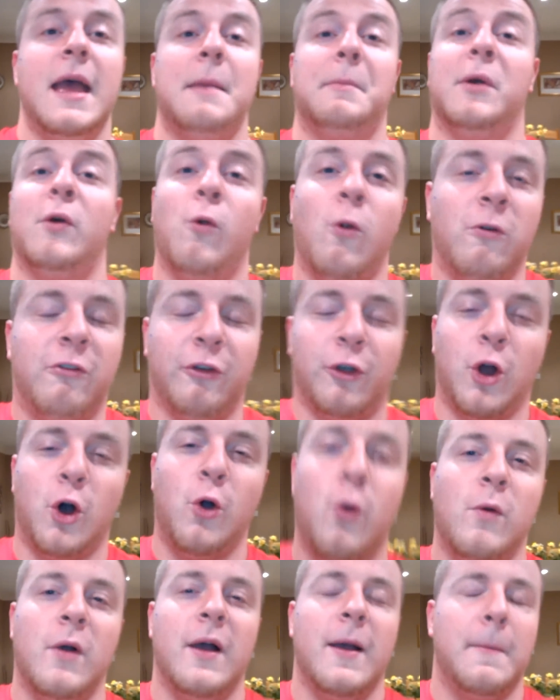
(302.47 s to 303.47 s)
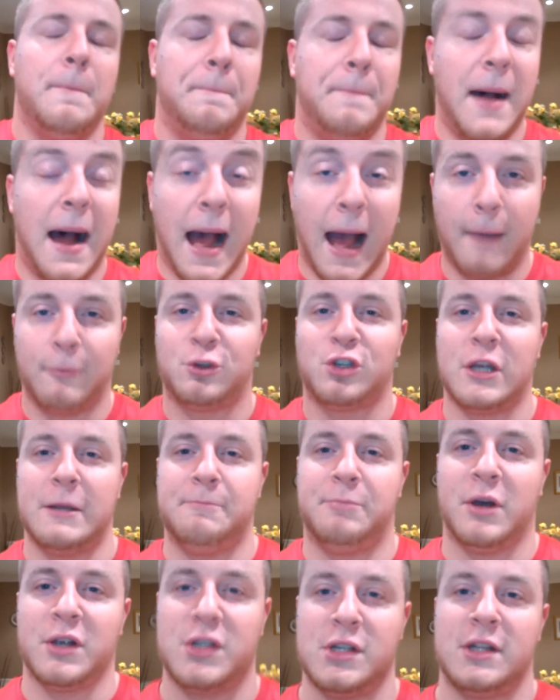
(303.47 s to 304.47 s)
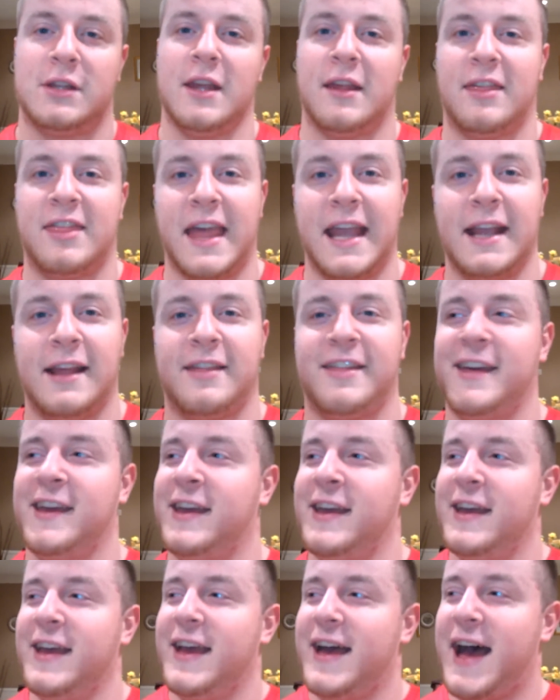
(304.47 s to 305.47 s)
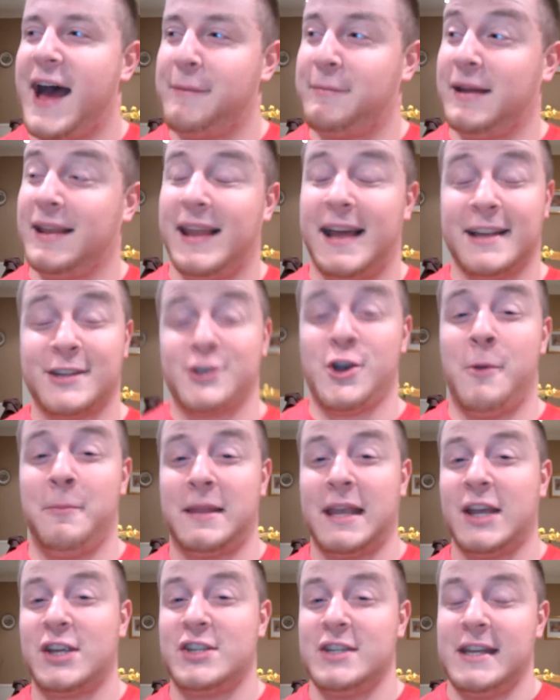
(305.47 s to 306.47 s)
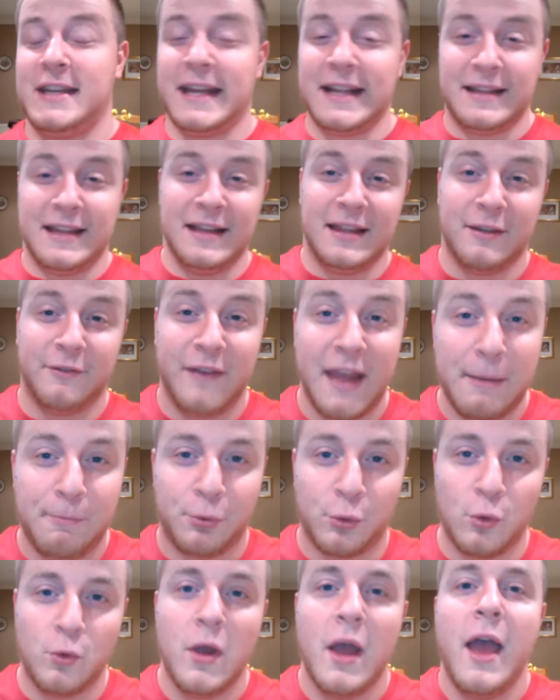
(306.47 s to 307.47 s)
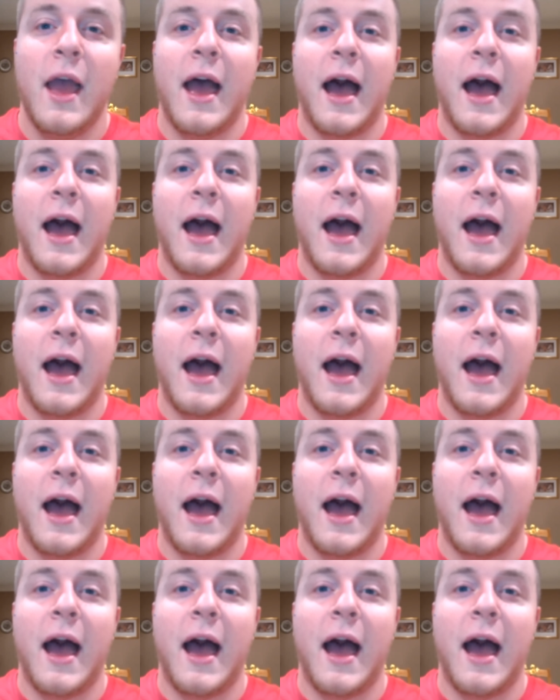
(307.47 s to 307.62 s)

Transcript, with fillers: But overall, absolutely buzzing to think that at my last competition, the 19th of April,